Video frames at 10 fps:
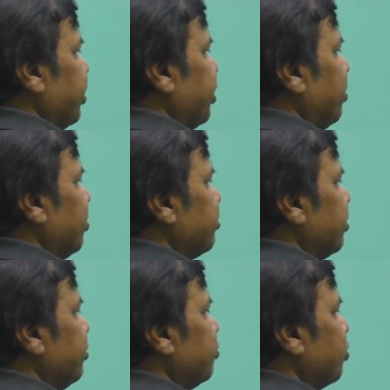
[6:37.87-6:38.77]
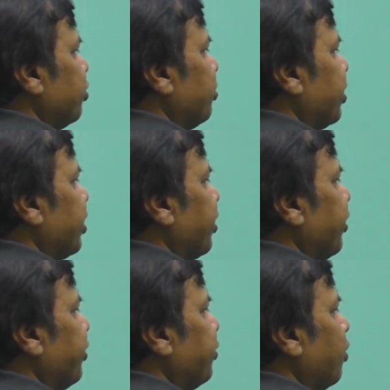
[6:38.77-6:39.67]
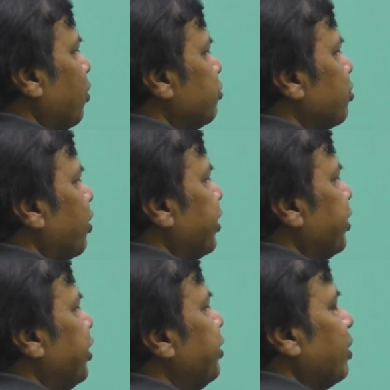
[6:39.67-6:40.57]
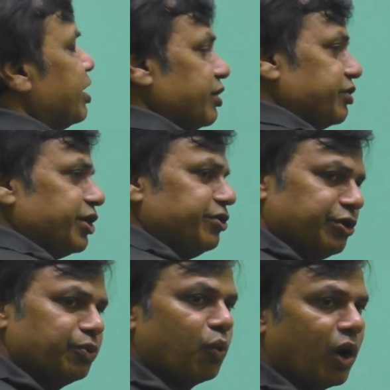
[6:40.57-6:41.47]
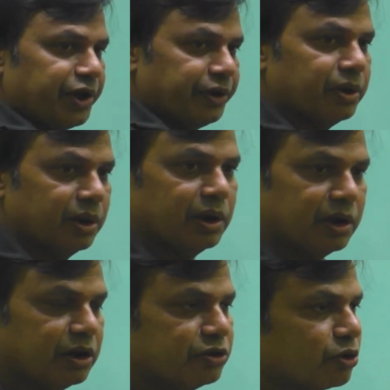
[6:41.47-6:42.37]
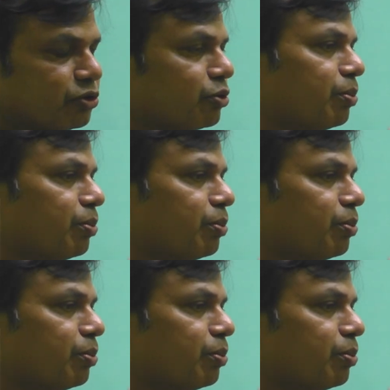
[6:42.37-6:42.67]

So you can also write dy, the change in y is also positive